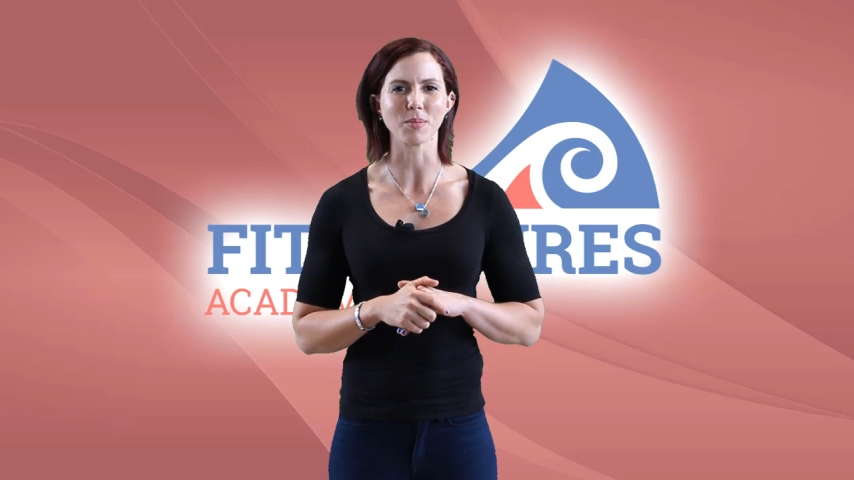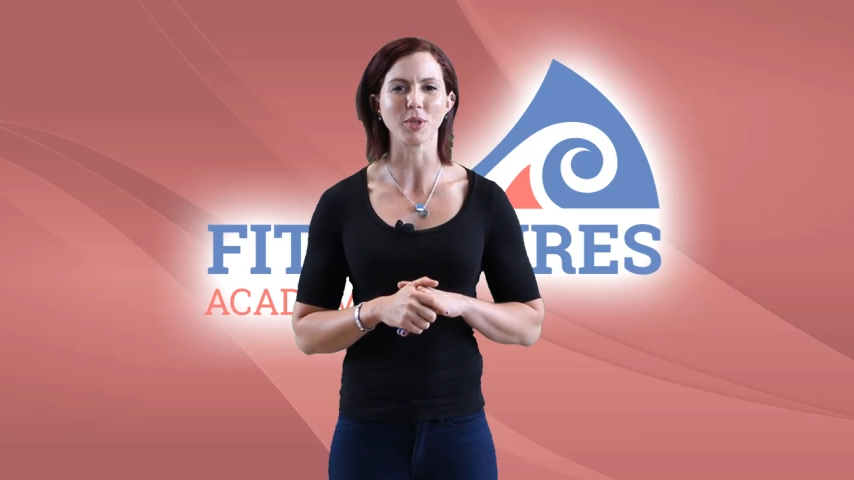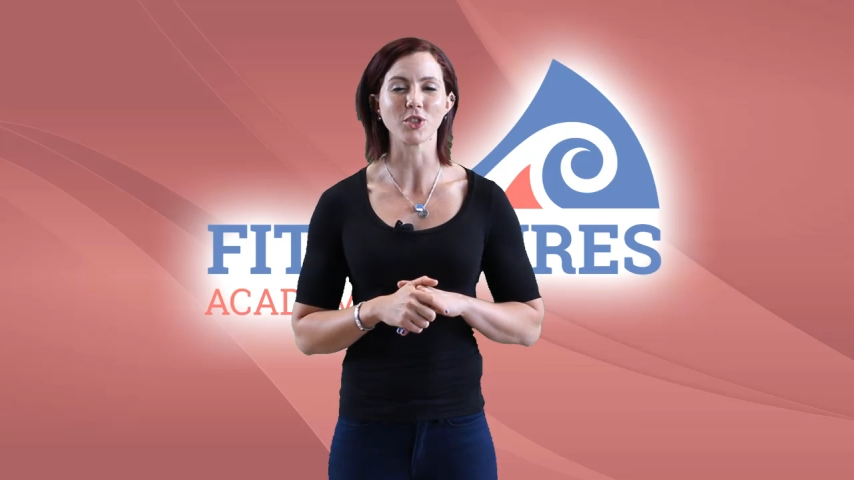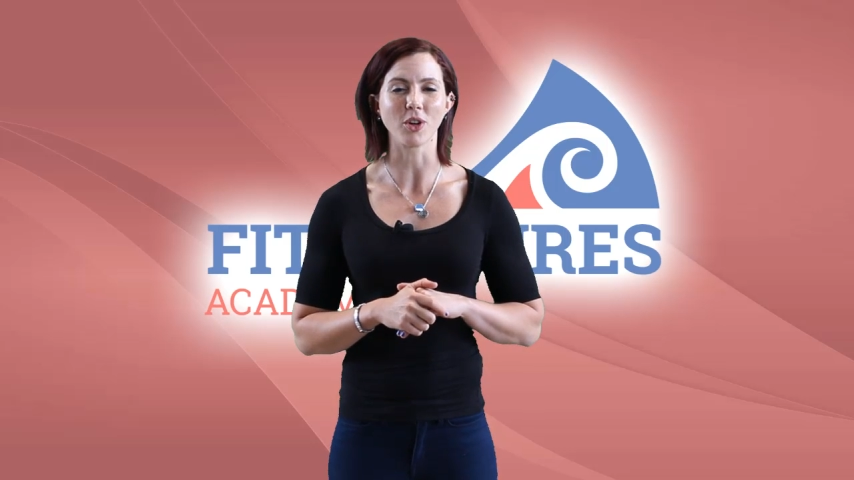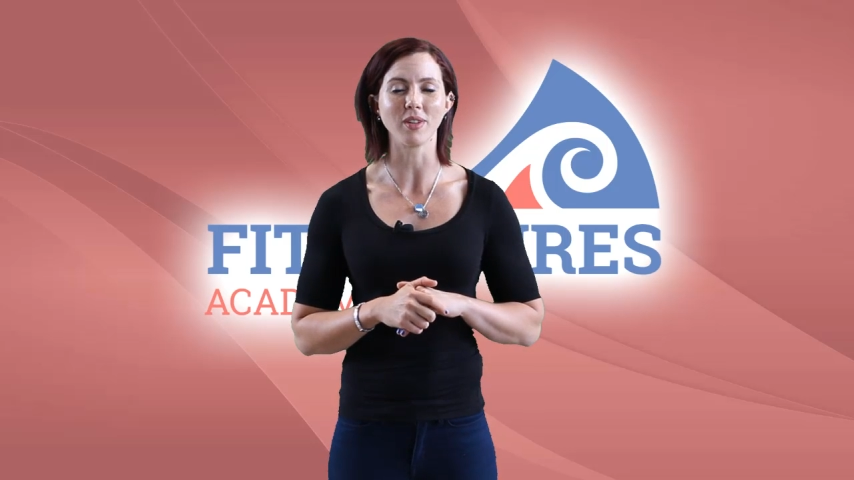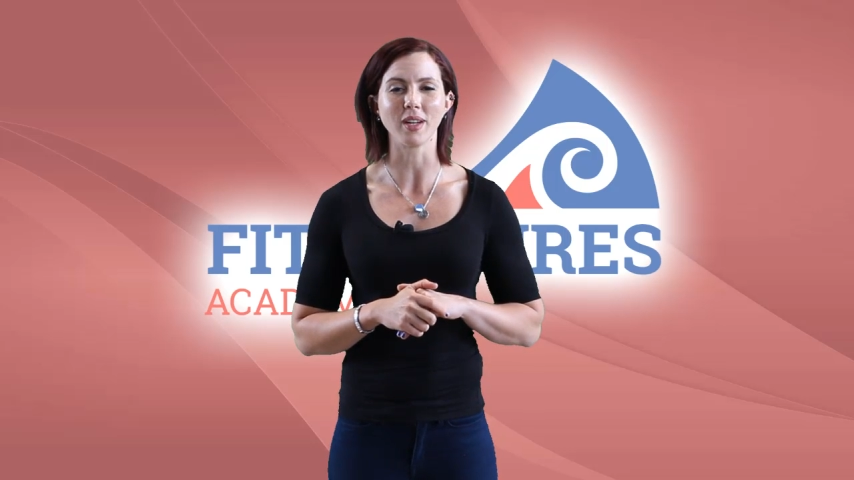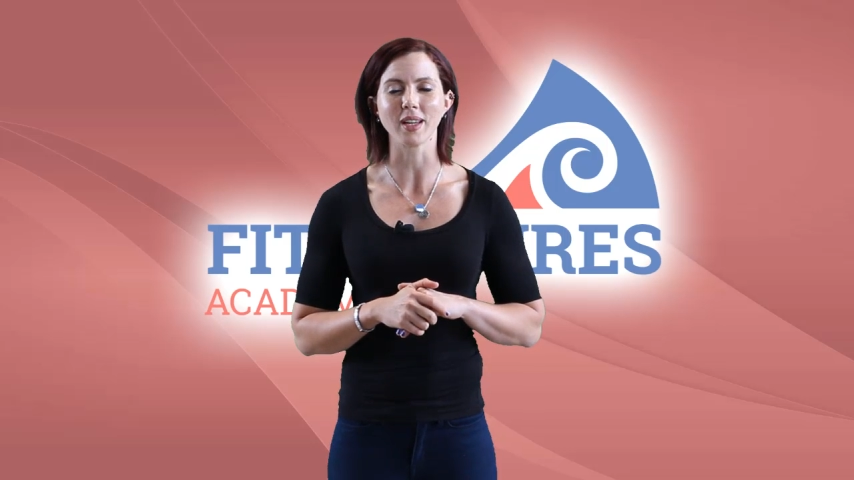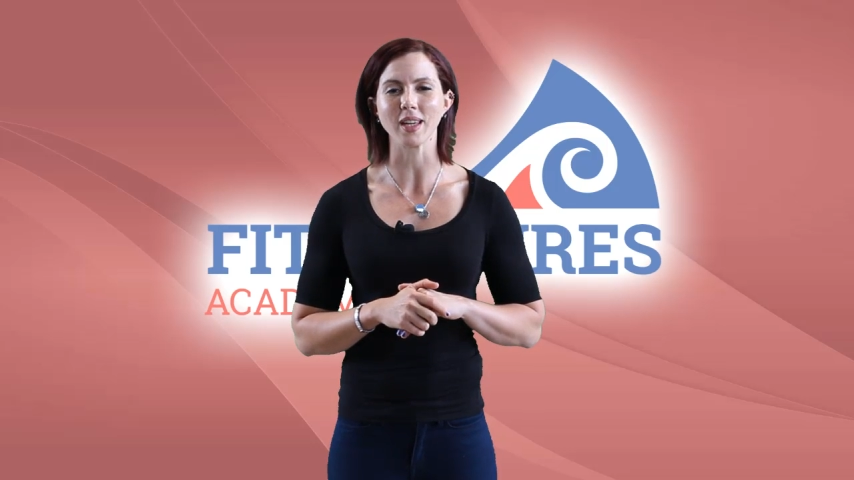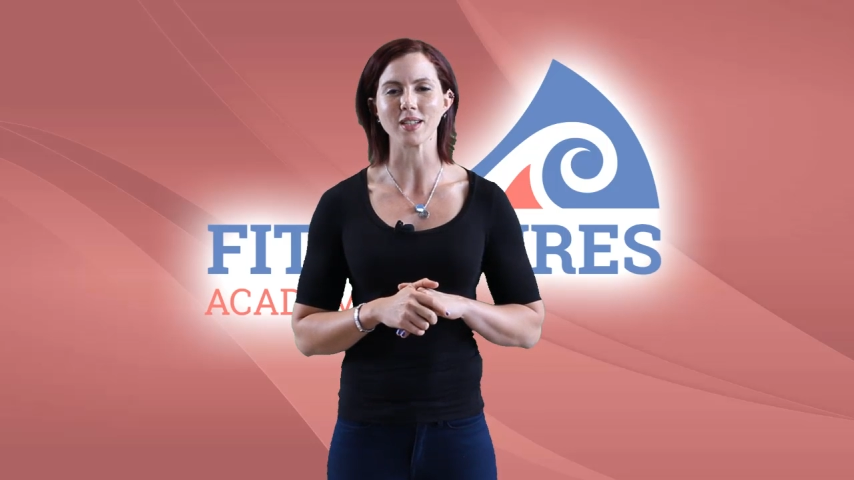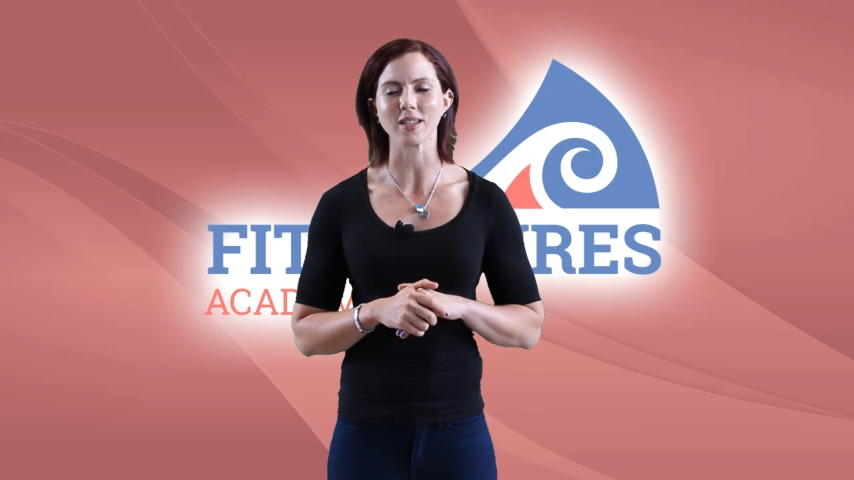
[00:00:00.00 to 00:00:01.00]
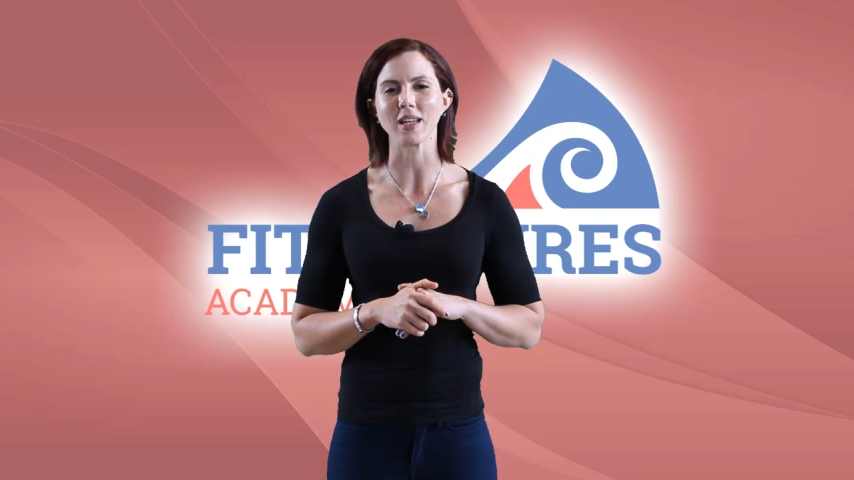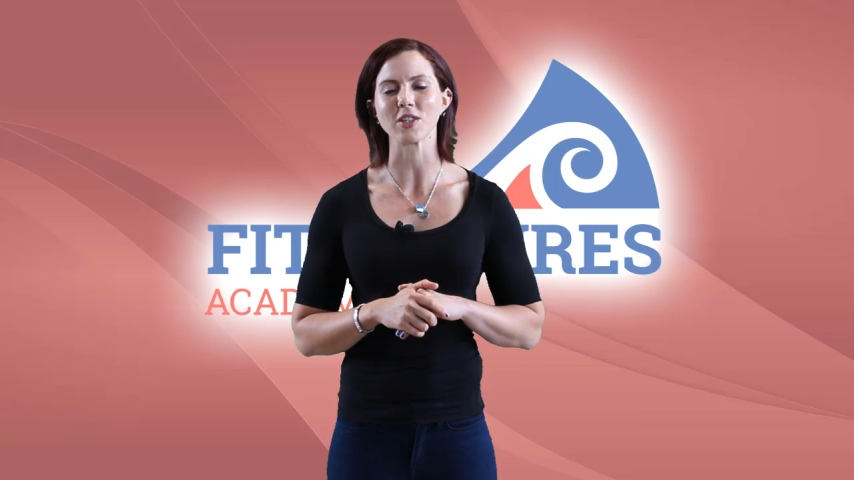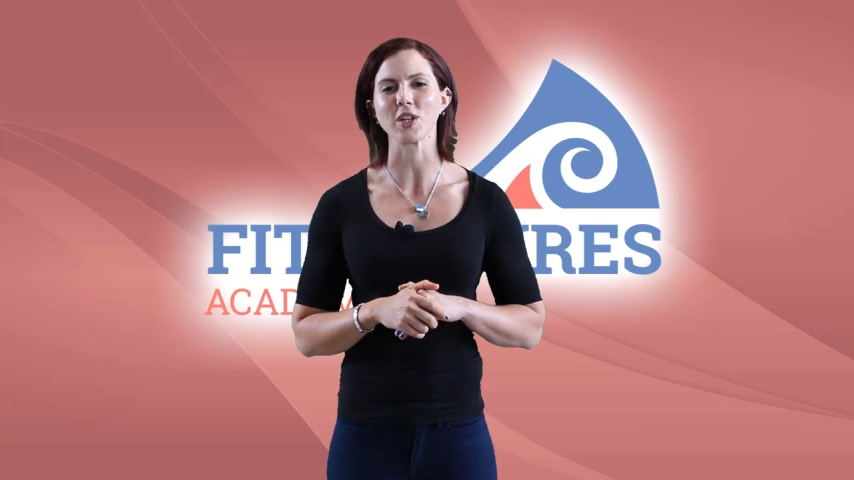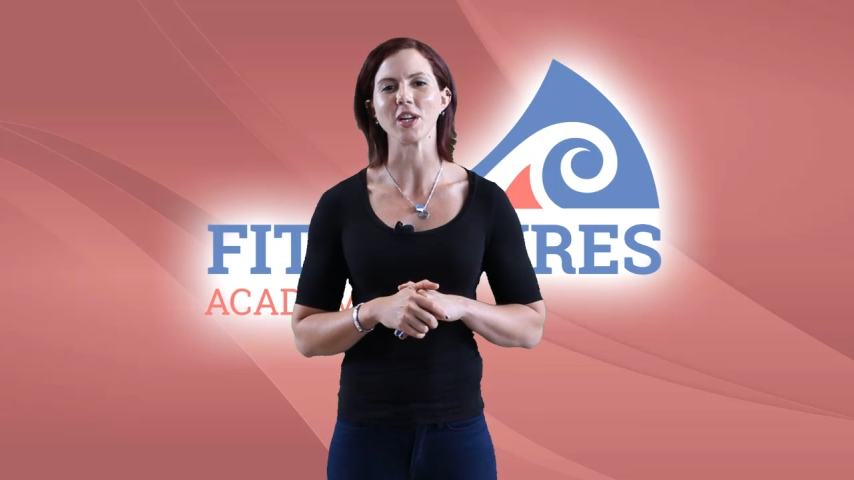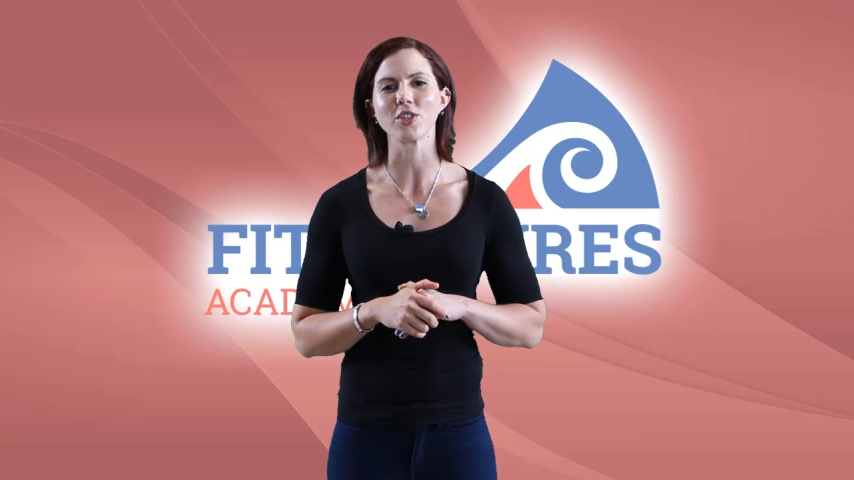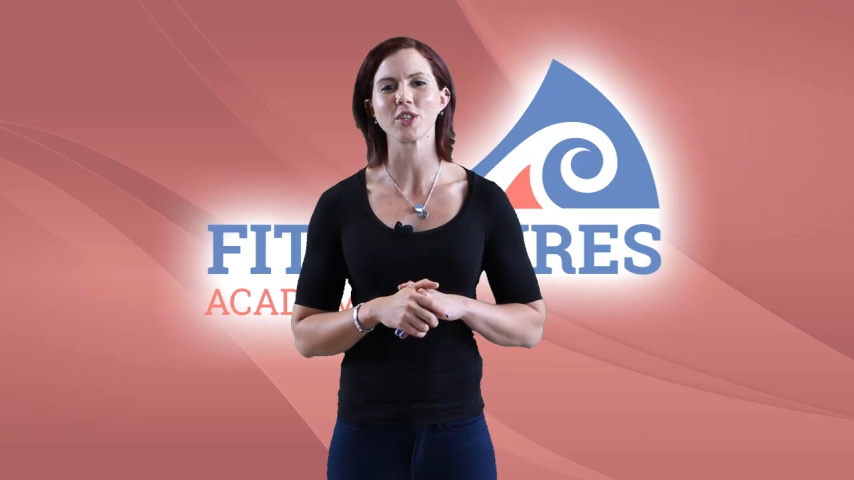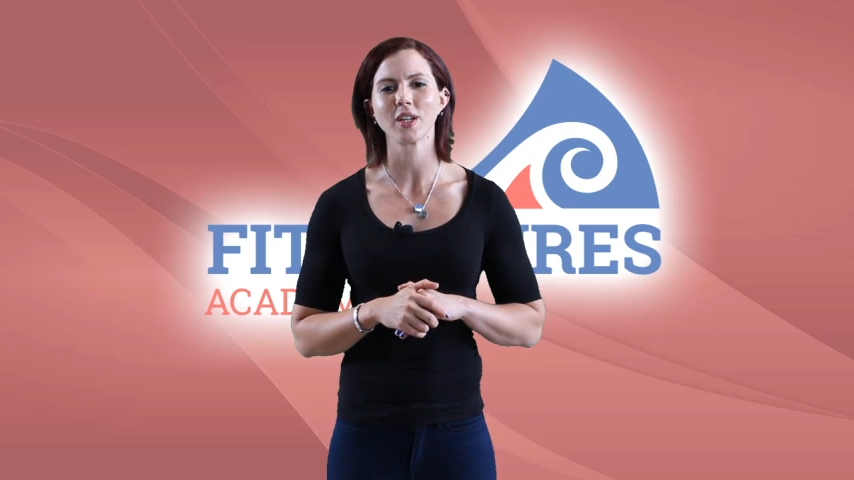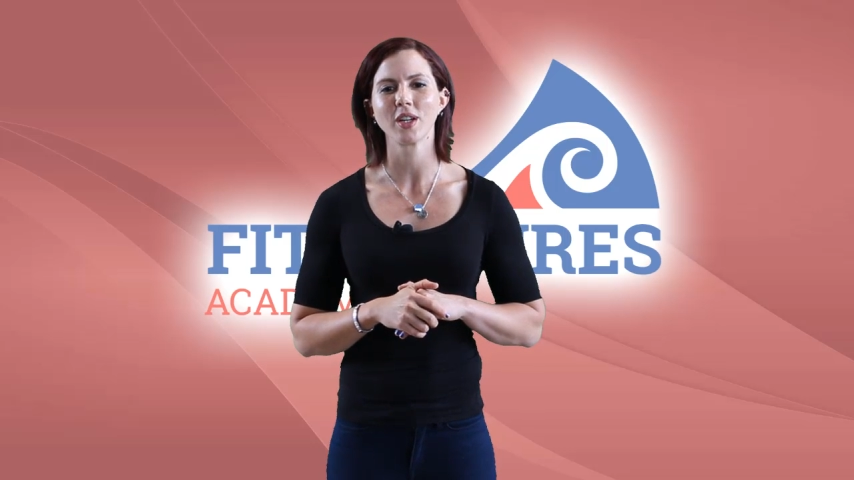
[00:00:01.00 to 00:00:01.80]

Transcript: but don't let it get to that stage.